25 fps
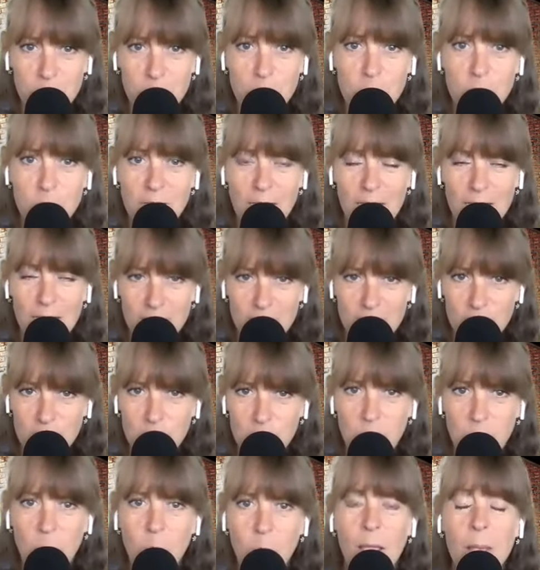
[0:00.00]
you take the
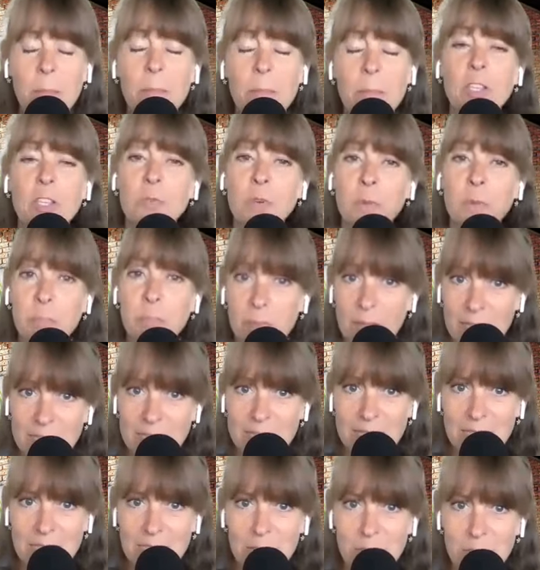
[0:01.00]
shoe away, but you
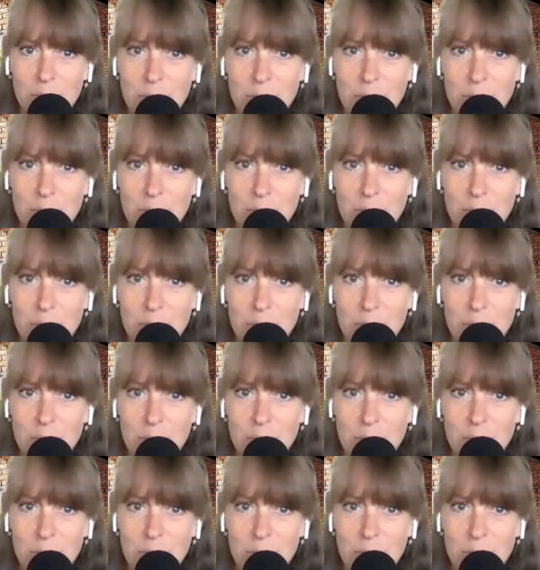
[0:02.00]
replace it